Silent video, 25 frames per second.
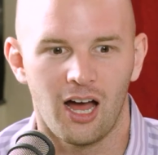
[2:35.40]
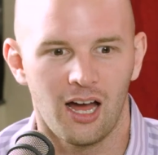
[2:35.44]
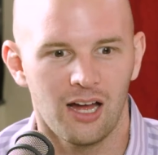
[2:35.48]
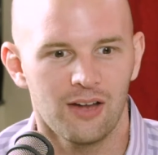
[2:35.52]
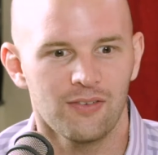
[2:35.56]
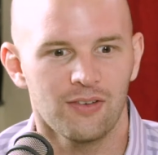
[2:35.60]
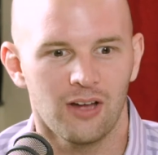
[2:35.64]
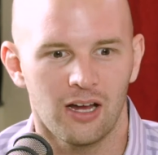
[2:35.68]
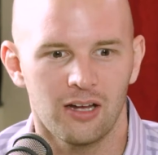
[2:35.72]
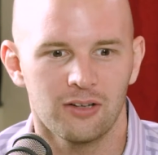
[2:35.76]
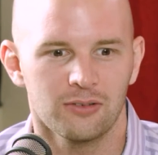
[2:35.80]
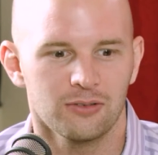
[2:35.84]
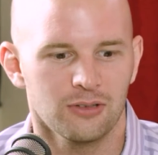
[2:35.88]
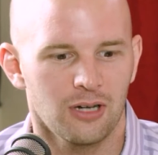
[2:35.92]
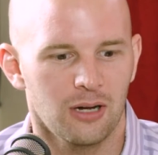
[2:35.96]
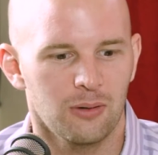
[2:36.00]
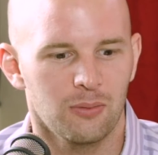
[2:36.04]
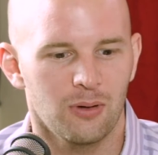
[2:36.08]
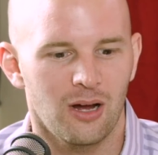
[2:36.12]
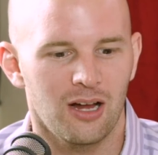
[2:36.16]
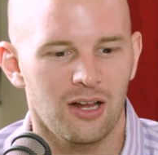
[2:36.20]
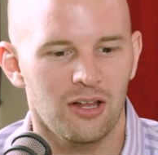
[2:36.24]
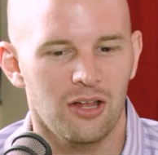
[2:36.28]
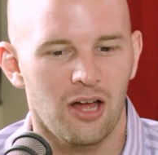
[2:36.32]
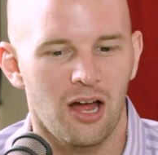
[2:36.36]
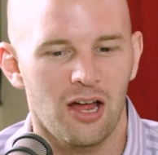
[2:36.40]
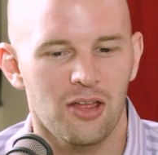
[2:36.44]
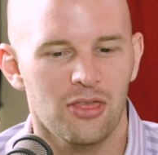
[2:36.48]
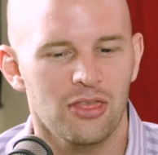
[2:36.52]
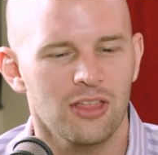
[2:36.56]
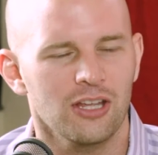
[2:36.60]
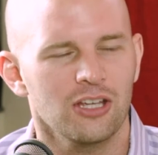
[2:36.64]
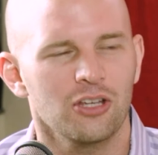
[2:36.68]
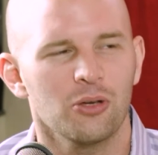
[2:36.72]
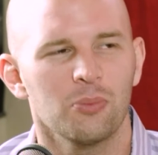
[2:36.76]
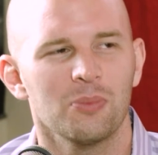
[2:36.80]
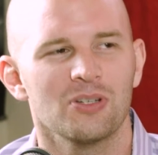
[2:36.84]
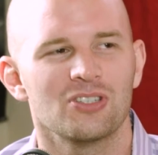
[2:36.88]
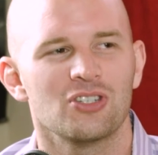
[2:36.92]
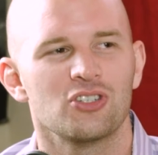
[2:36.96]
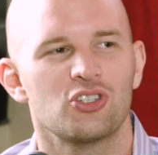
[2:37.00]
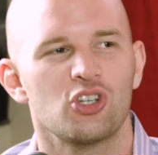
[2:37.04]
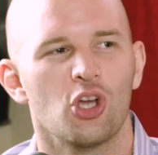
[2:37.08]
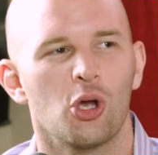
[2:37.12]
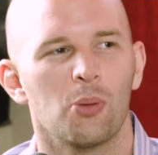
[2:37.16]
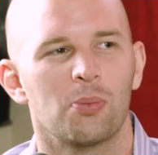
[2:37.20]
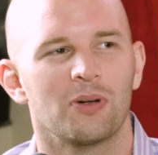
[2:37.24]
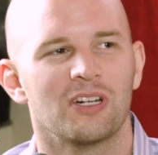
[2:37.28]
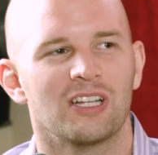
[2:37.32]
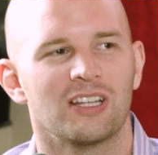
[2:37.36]
I think you're
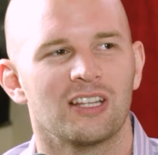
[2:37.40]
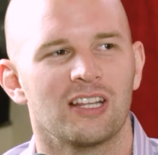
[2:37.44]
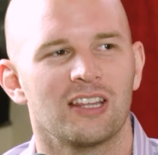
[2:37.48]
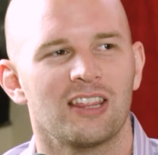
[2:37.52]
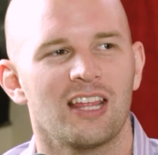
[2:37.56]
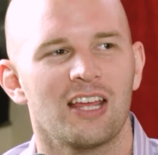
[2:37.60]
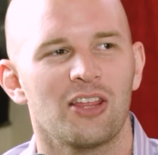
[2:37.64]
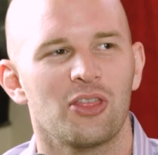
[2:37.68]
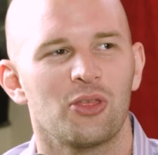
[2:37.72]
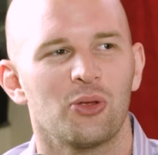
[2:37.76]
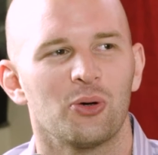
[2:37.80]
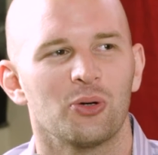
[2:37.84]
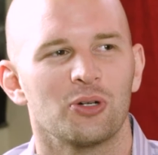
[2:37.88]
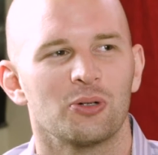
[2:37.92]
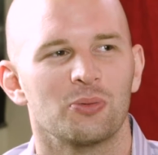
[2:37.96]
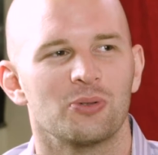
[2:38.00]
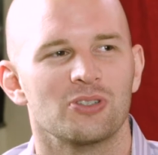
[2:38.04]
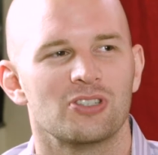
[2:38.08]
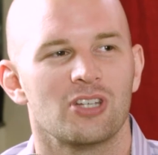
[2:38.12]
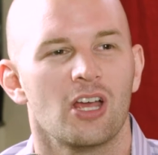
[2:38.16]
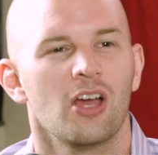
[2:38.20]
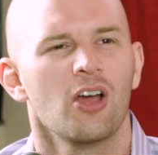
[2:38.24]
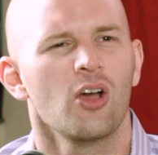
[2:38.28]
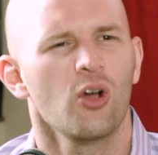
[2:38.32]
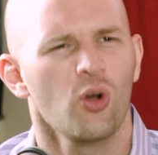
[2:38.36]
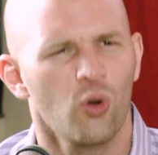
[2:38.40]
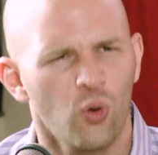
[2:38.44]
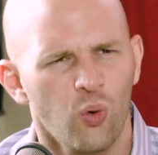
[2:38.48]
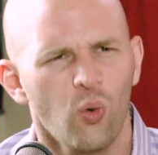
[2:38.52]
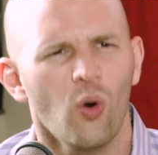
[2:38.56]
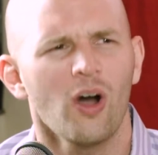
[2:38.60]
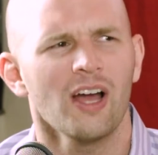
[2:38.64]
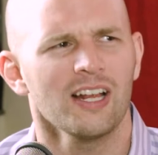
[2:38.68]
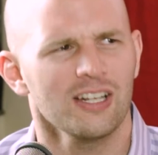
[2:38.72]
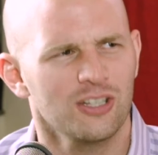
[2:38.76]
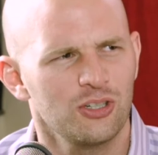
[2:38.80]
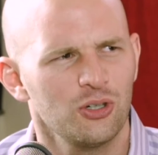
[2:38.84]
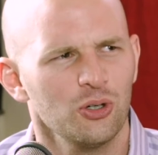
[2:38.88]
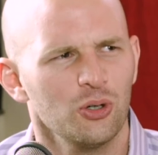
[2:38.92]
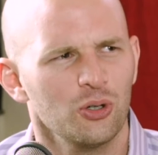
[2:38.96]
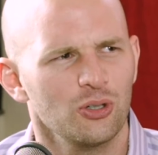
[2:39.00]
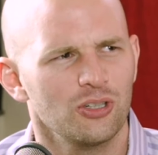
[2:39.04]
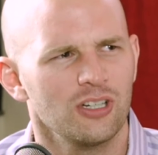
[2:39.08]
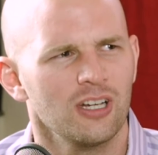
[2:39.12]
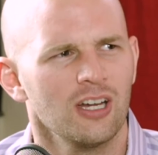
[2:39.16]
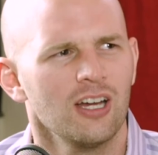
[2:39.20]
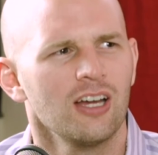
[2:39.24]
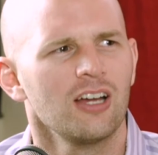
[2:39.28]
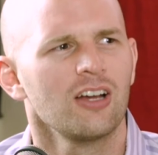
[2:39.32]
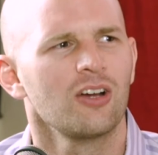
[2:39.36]
misinterpreting that they thought it was quite
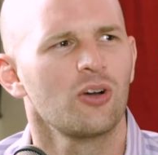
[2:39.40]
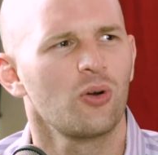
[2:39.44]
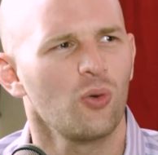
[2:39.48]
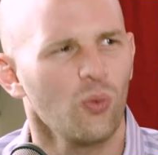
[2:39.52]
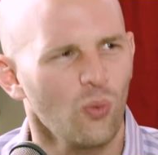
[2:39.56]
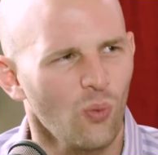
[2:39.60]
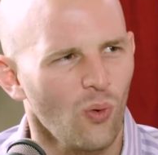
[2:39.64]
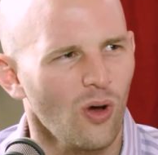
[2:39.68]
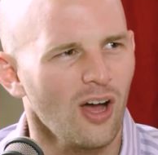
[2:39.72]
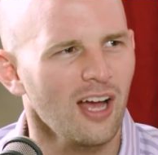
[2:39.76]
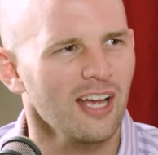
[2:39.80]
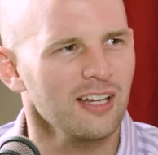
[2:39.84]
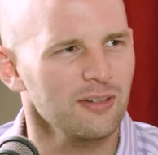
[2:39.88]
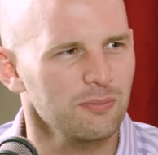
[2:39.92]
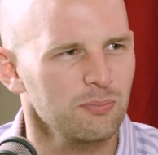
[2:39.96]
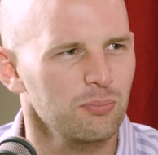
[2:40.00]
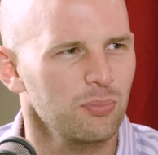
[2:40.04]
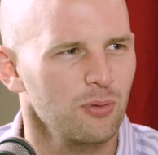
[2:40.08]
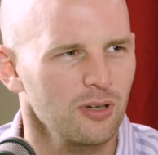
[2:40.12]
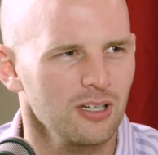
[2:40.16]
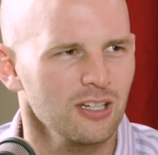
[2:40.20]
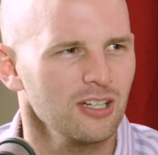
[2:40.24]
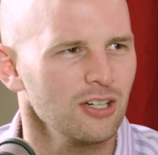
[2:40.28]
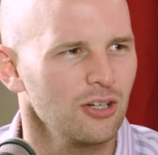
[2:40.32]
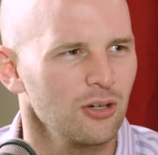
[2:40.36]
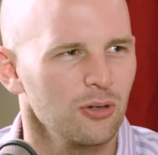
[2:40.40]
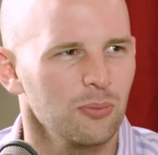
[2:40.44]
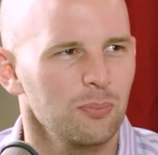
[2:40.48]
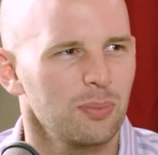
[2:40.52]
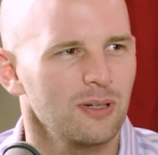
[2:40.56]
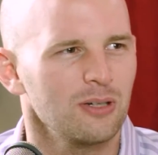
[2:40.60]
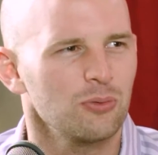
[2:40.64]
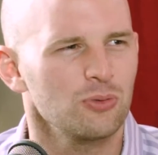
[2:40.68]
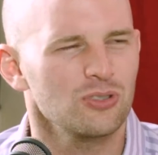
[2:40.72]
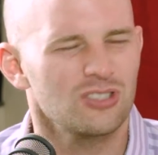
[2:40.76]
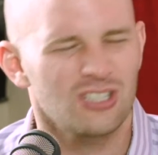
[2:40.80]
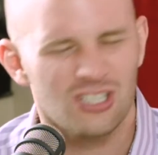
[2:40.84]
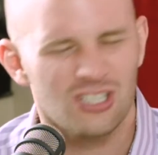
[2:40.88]
good, but it was